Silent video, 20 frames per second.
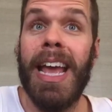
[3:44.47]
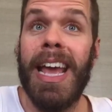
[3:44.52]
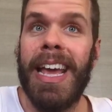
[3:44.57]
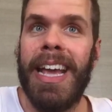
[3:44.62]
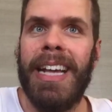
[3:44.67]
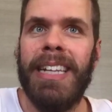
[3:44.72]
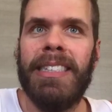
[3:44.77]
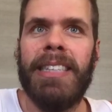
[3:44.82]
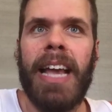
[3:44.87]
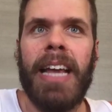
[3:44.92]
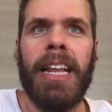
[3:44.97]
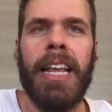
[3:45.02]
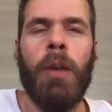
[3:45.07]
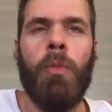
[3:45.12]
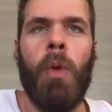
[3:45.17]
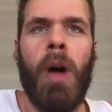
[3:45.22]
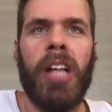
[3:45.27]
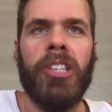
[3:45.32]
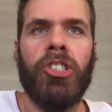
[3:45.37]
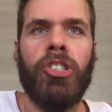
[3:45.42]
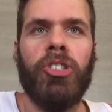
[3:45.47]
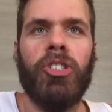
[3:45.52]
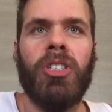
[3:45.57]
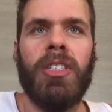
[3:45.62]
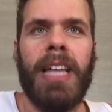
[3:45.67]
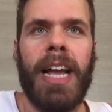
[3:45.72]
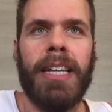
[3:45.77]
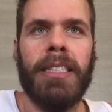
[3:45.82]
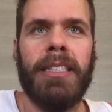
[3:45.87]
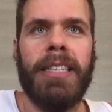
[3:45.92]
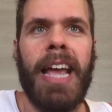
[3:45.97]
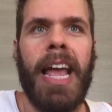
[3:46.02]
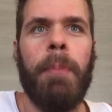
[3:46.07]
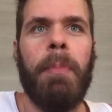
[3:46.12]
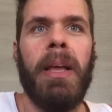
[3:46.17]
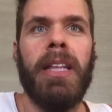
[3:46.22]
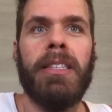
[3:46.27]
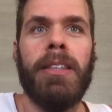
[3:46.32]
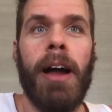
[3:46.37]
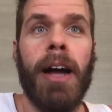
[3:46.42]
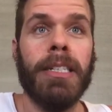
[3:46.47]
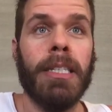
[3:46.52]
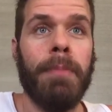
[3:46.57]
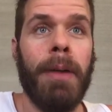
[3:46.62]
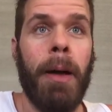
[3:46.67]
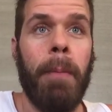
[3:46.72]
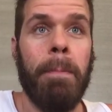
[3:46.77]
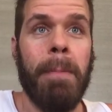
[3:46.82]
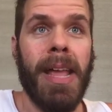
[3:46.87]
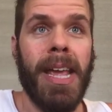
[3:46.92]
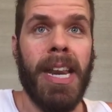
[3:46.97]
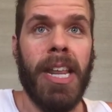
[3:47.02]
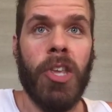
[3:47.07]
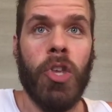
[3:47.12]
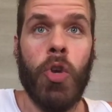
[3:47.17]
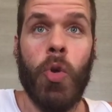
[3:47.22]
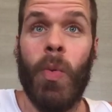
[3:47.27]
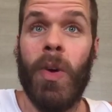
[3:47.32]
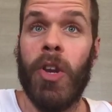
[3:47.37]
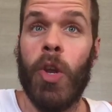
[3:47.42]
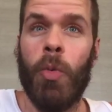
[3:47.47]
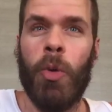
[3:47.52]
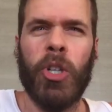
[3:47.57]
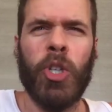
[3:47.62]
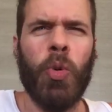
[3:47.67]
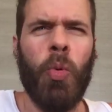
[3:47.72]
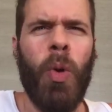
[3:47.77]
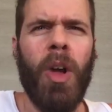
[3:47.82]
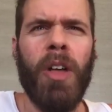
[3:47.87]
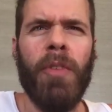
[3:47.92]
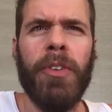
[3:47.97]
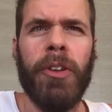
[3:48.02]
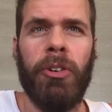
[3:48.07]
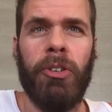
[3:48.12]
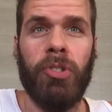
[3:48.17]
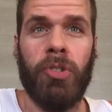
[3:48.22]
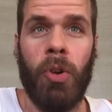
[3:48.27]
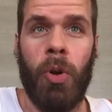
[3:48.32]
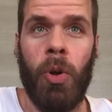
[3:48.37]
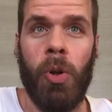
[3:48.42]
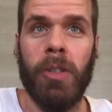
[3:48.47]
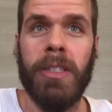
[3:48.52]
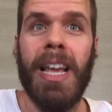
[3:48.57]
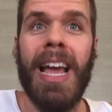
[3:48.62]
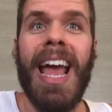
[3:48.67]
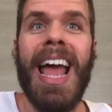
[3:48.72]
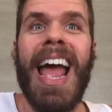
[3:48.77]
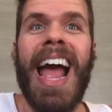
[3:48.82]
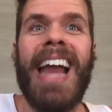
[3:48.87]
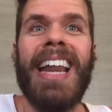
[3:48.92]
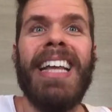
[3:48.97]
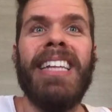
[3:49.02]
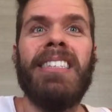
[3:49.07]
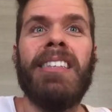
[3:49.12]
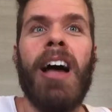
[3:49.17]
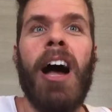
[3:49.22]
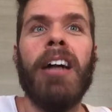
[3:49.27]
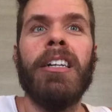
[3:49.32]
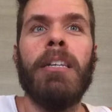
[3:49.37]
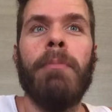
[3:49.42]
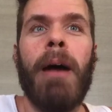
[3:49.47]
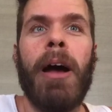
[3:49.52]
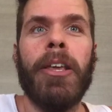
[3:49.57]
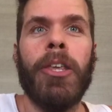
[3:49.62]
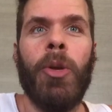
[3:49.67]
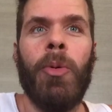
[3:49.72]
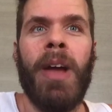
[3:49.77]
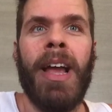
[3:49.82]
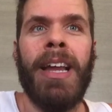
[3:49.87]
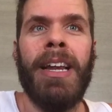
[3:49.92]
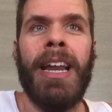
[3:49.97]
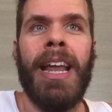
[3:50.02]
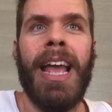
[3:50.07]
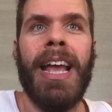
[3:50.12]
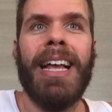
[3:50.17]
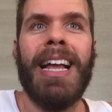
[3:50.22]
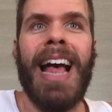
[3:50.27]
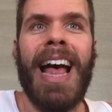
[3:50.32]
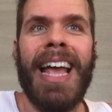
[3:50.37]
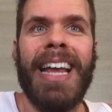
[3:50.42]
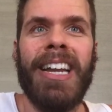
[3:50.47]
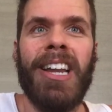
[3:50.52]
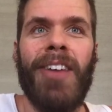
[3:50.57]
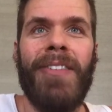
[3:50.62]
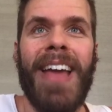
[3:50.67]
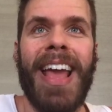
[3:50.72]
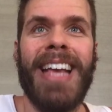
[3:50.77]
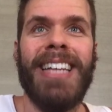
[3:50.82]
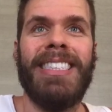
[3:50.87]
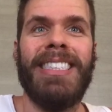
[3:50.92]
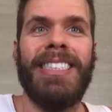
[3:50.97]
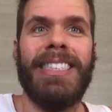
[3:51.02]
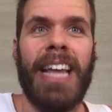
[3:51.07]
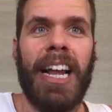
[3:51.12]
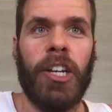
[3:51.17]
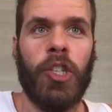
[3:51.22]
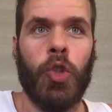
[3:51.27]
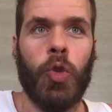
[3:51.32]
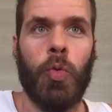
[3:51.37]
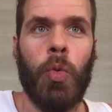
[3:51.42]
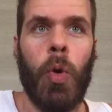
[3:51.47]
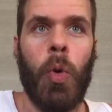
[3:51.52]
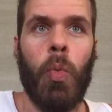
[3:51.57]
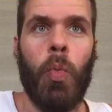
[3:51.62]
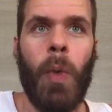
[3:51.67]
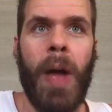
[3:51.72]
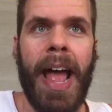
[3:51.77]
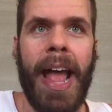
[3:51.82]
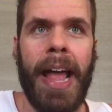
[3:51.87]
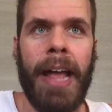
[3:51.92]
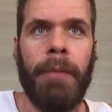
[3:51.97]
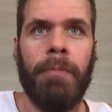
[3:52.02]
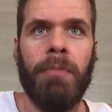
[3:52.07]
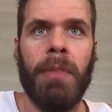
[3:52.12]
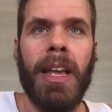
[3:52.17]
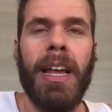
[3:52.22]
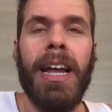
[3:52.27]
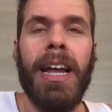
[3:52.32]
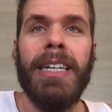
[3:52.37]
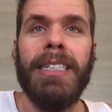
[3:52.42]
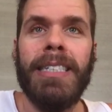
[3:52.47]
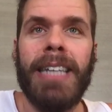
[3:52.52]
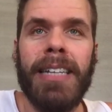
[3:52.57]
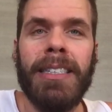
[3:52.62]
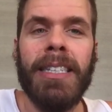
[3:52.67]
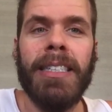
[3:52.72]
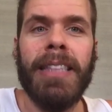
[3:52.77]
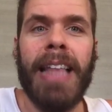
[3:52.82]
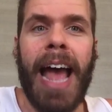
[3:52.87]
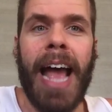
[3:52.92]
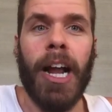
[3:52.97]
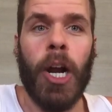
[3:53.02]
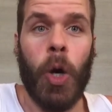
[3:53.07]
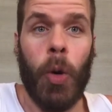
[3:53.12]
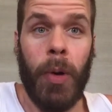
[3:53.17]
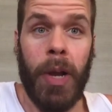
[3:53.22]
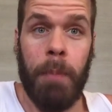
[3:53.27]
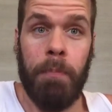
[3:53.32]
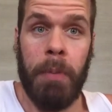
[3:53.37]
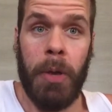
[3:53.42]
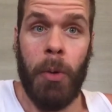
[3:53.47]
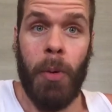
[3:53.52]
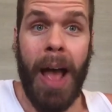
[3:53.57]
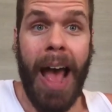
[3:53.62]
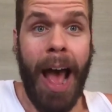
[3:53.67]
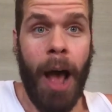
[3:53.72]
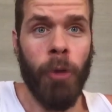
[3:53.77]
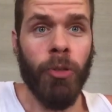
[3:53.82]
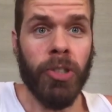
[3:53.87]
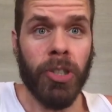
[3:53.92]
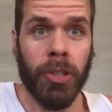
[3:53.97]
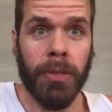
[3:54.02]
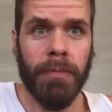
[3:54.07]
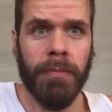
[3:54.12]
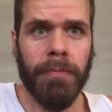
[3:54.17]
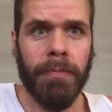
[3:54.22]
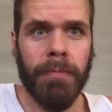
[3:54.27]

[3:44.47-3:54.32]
He said he watched your sex tape. He talked about meeting you when you were 12 years old, and he talked about you in kind of a sexual way. Doesn't that creep you out?"